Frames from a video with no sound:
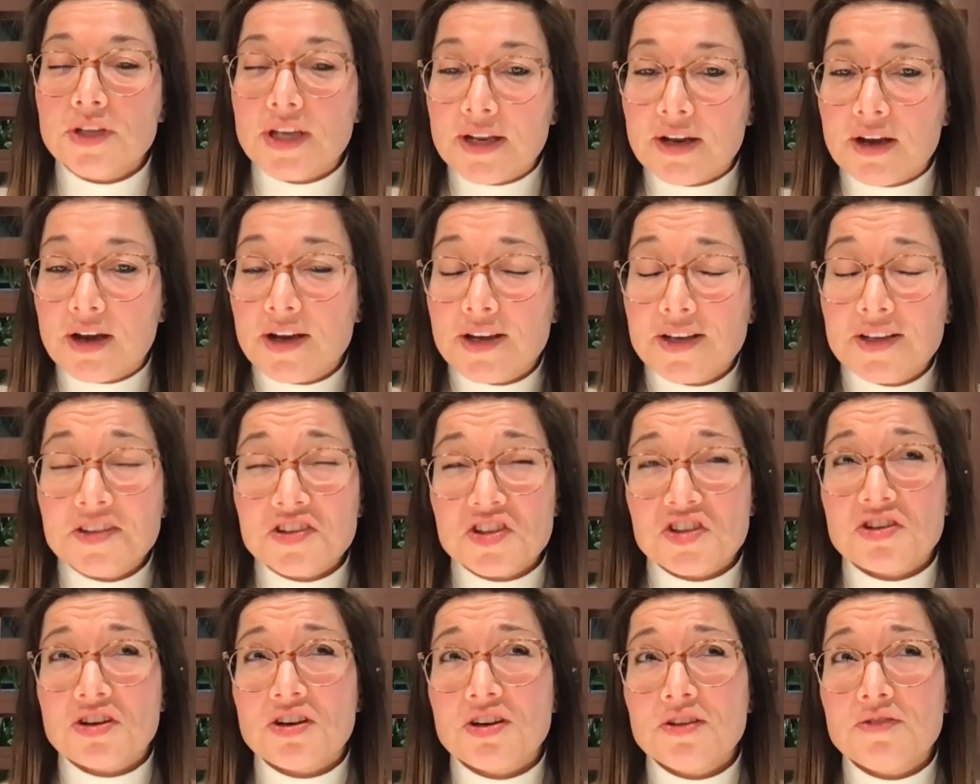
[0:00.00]
Then I
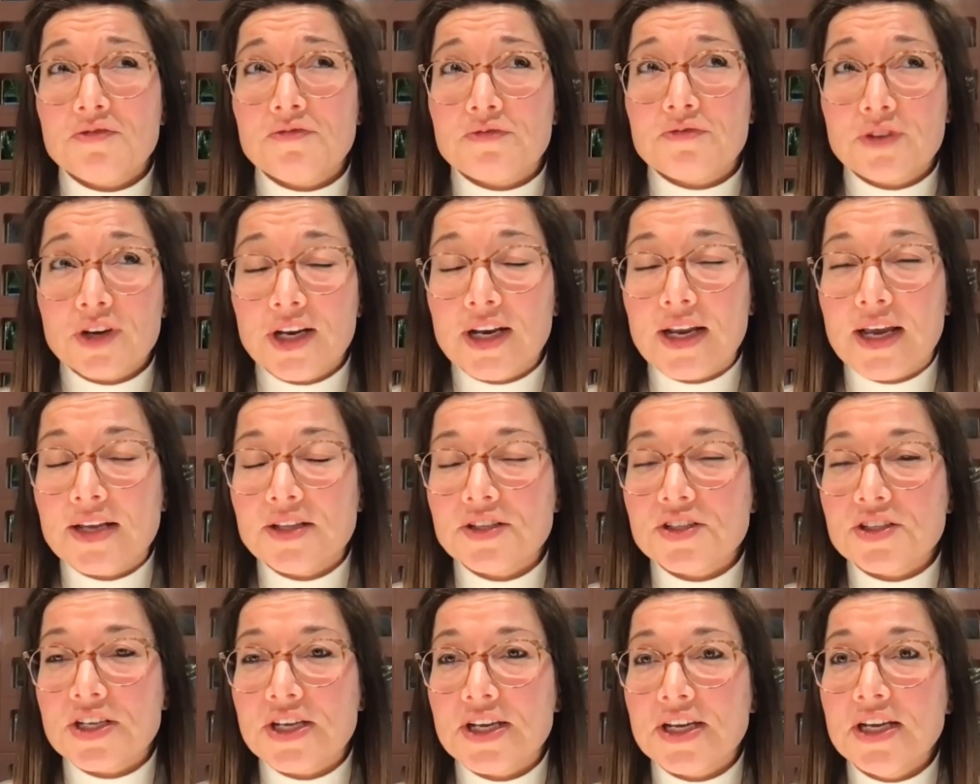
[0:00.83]
started
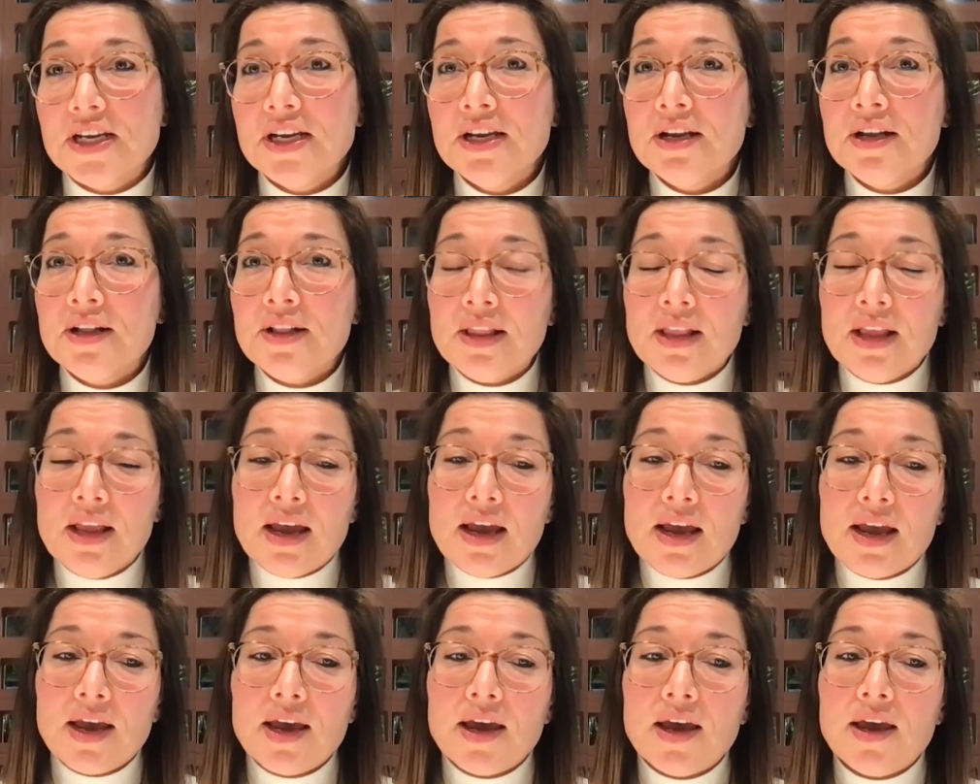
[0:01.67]
freelancing,
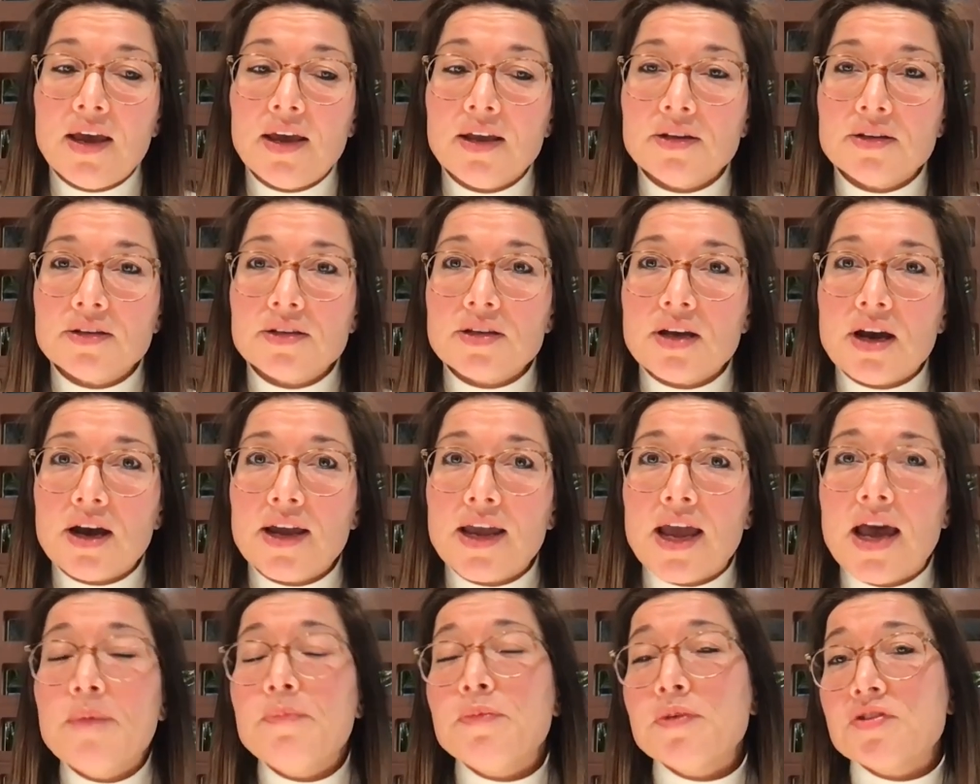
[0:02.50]
and
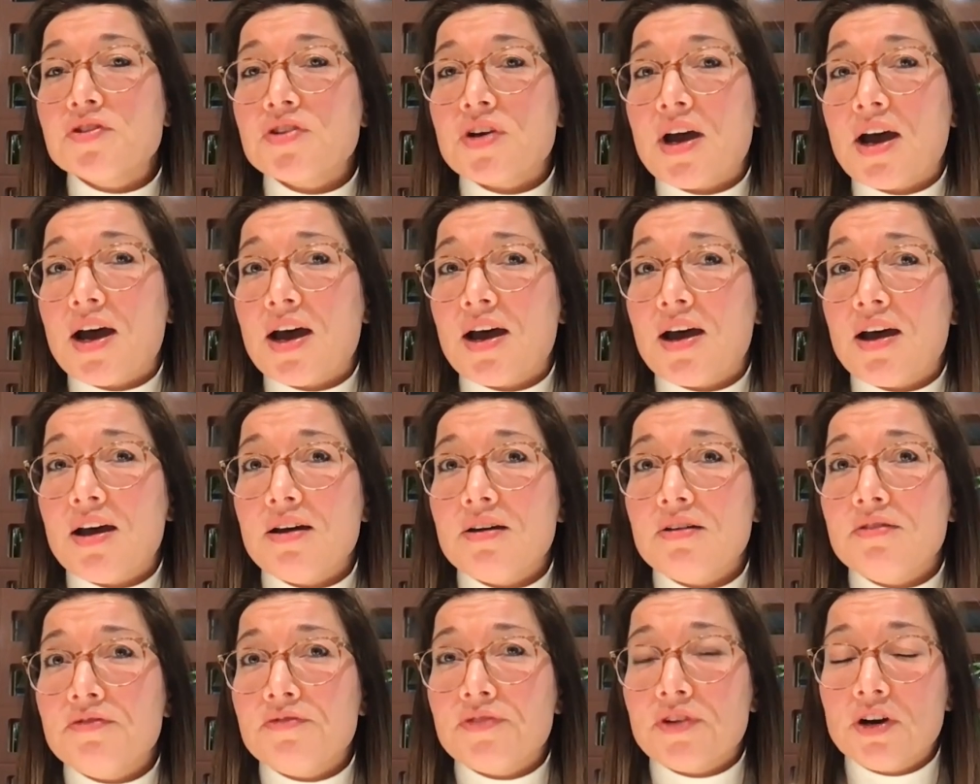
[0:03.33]
I happened to
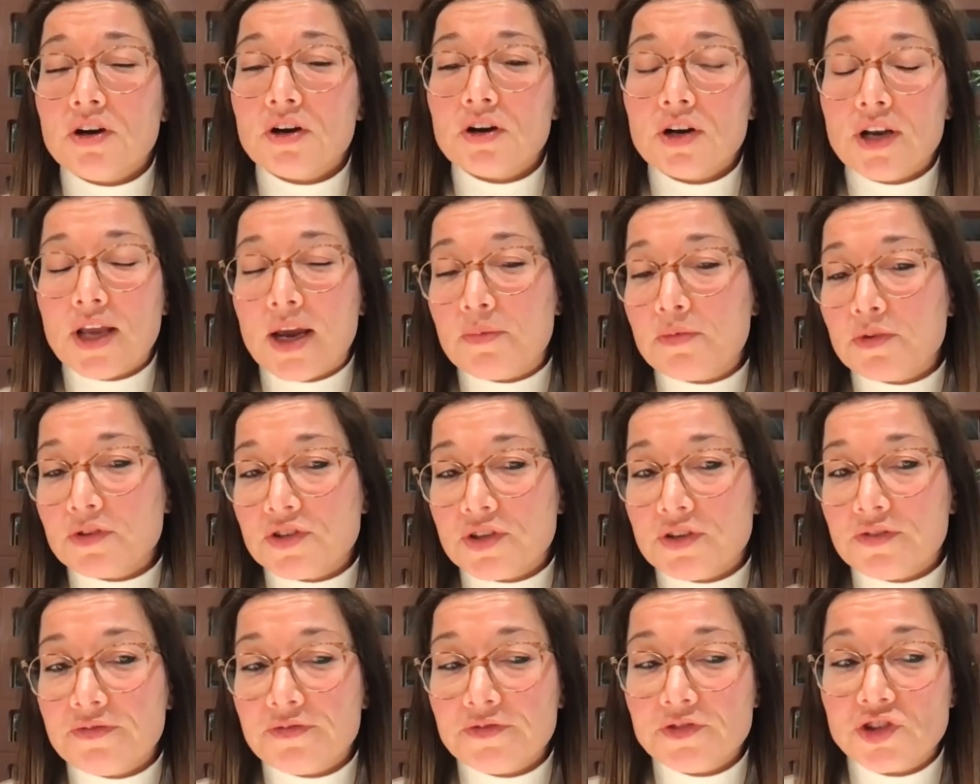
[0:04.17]
have a
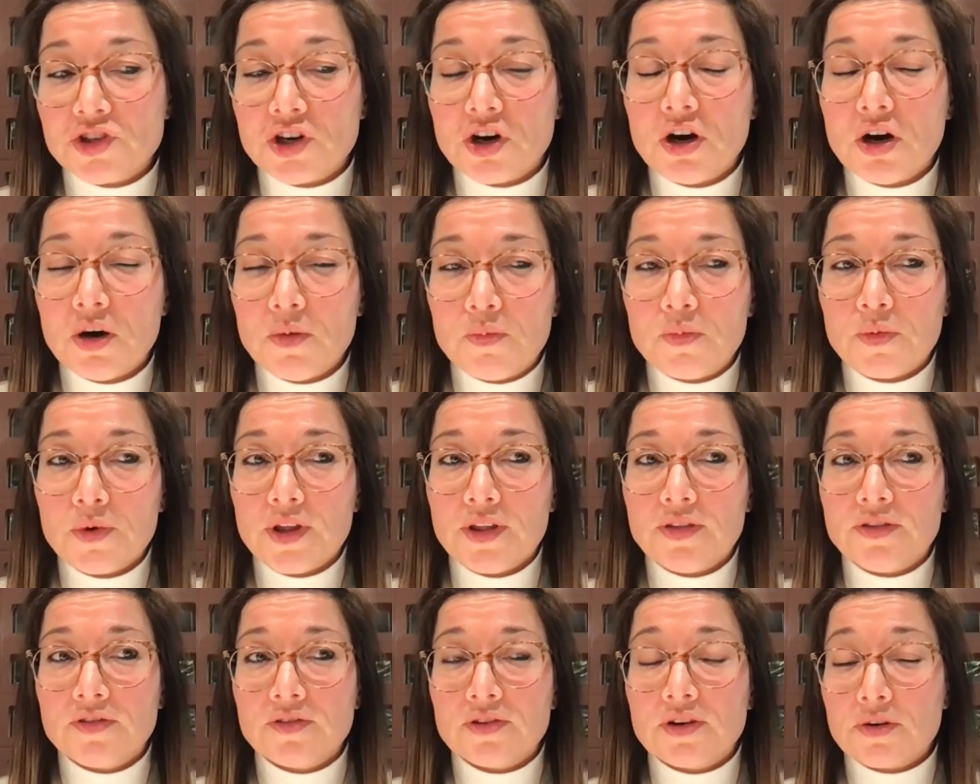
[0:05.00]
collaborative job
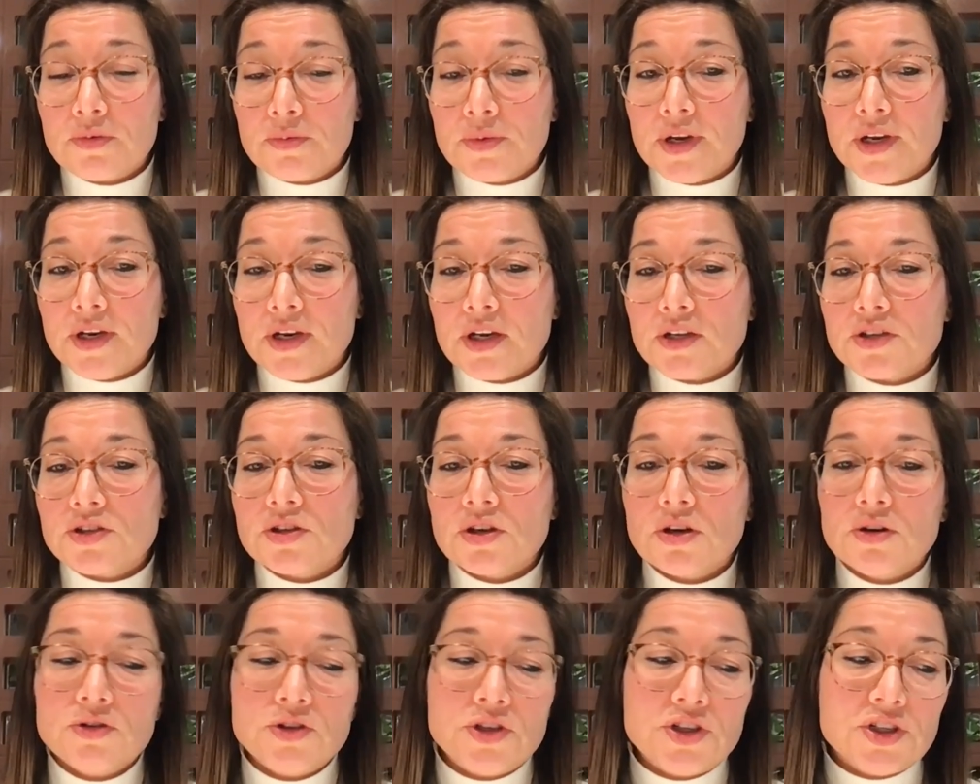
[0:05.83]
with Karina.
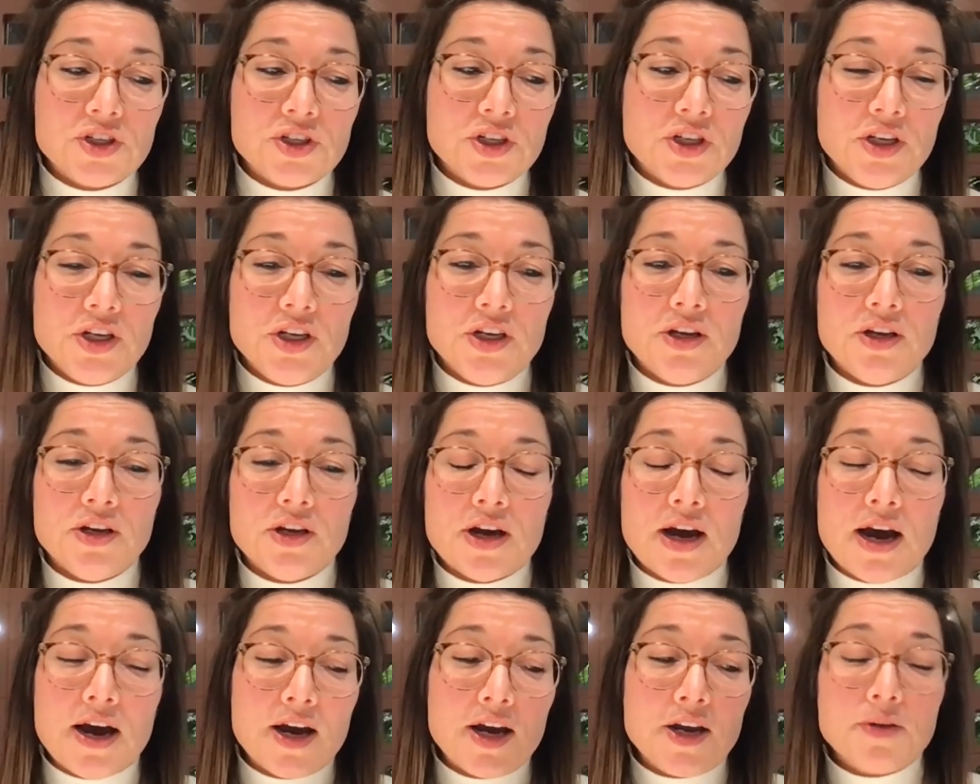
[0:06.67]
So she
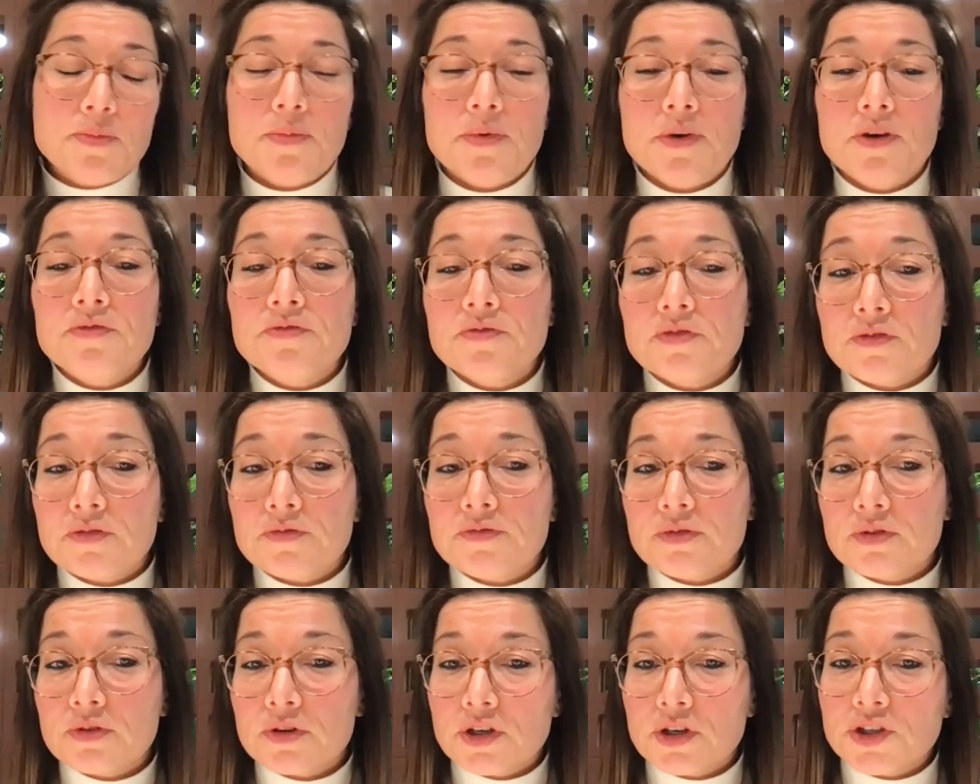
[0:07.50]
hired me for,
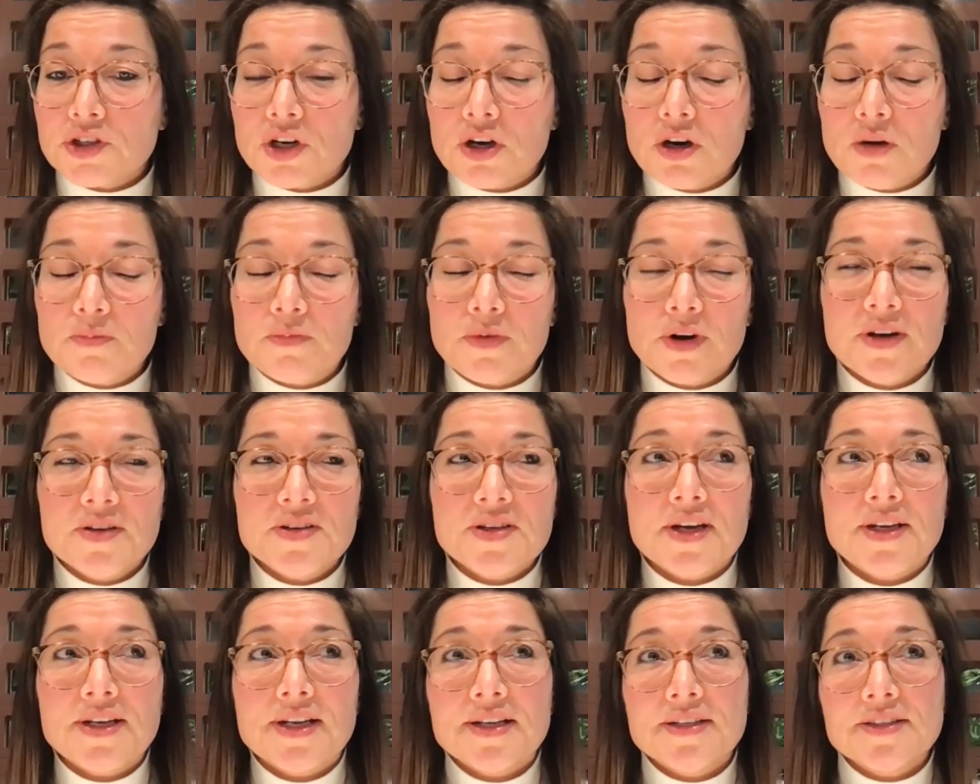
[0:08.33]
for a job,
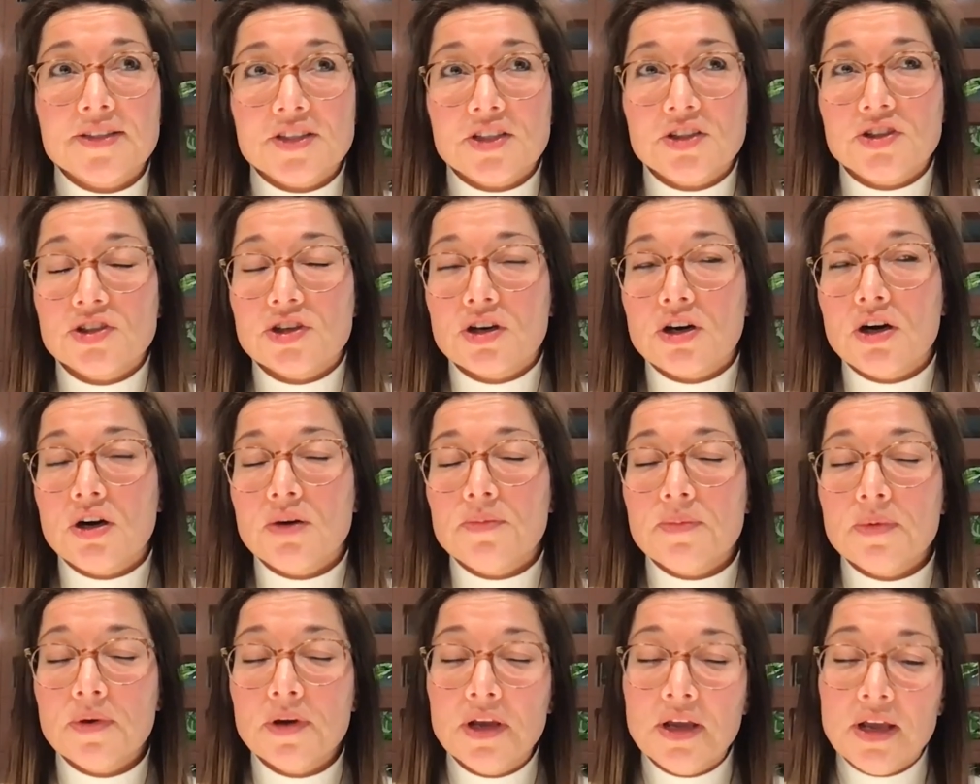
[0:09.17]
brand identity job.